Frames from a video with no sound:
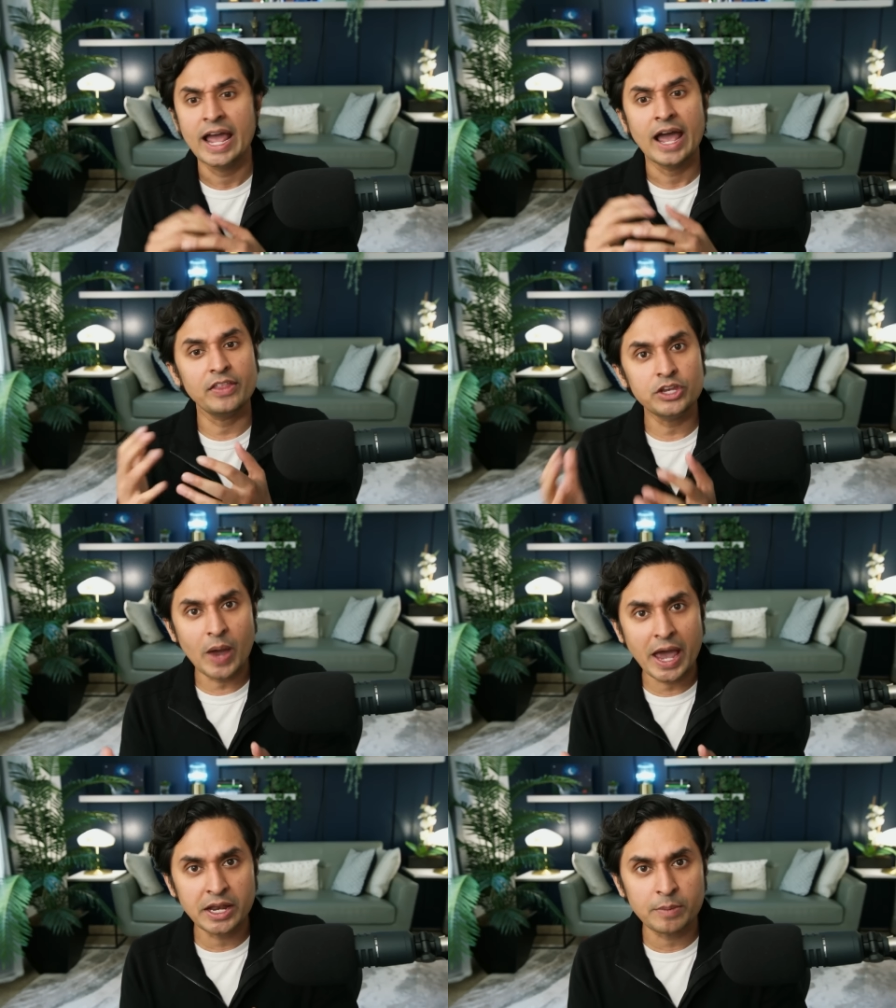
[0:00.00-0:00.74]
And then you
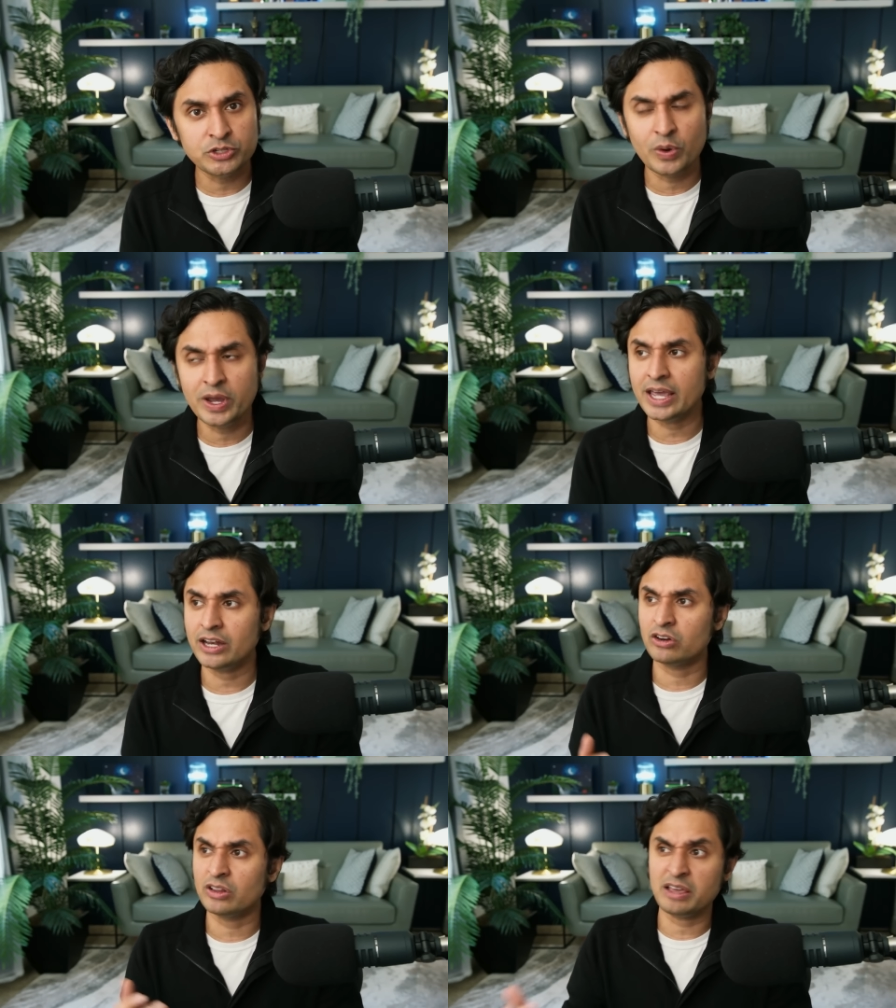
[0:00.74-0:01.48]
end up doing it, and
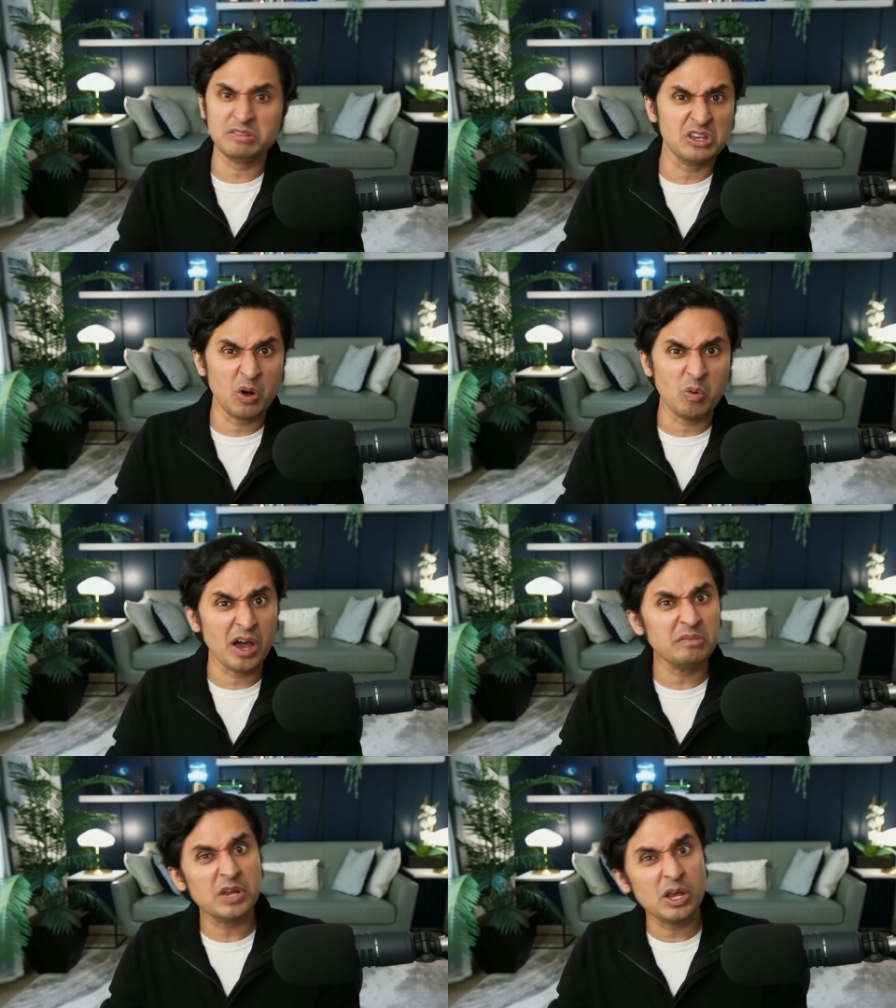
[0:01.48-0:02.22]
you're like, you know
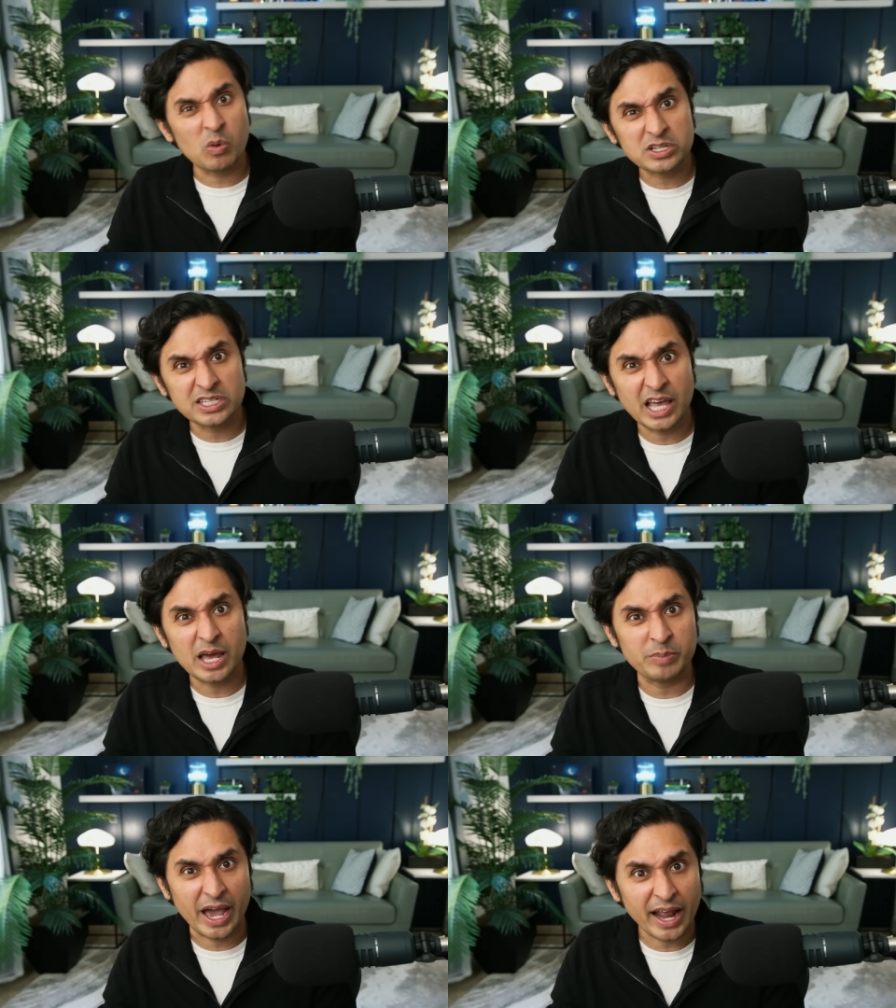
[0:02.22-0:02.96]
what? It wasn't
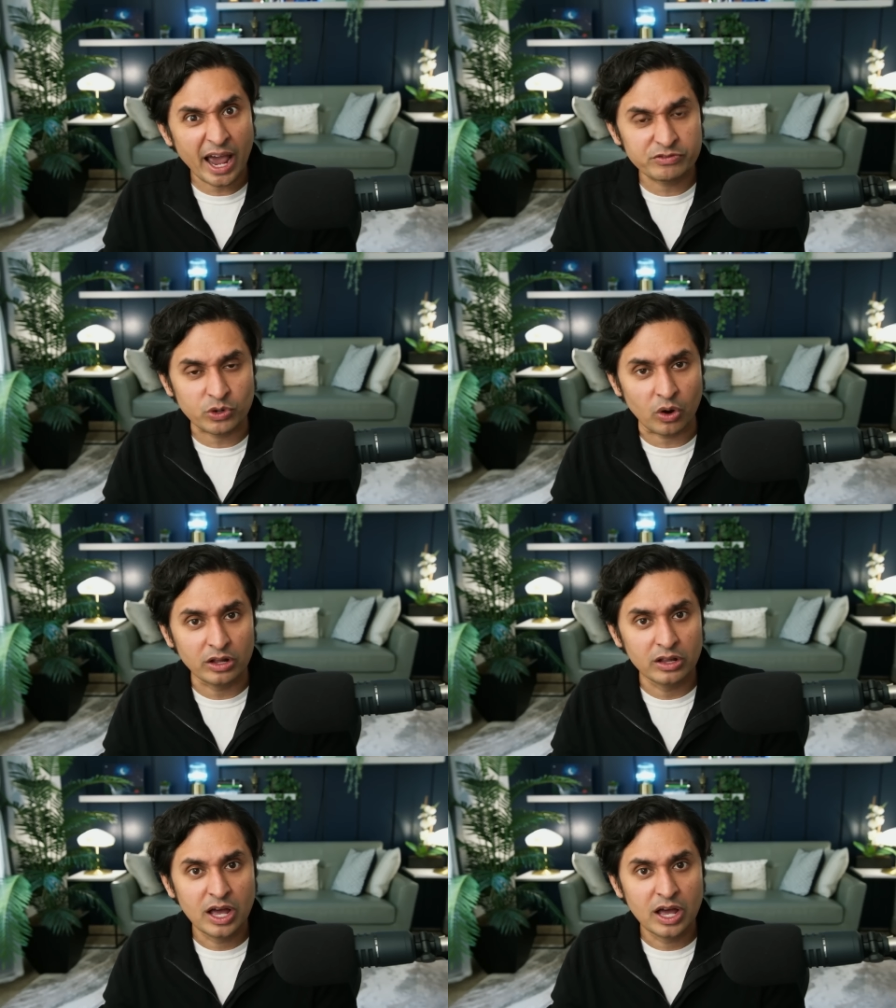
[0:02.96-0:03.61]
that bad after all.